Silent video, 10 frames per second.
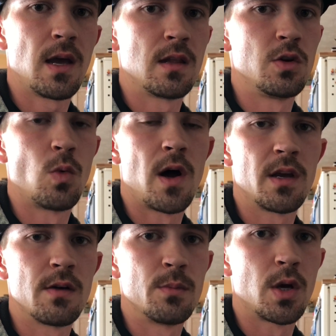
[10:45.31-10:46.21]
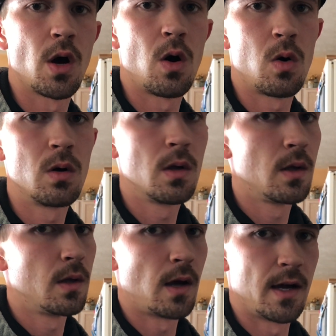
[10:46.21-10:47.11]
and you want to give them a go,
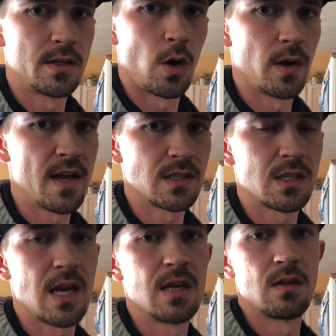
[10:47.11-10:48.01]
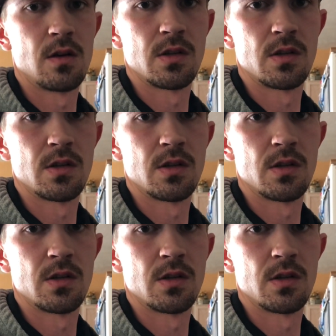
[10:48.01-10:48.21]
don't hesitate. They're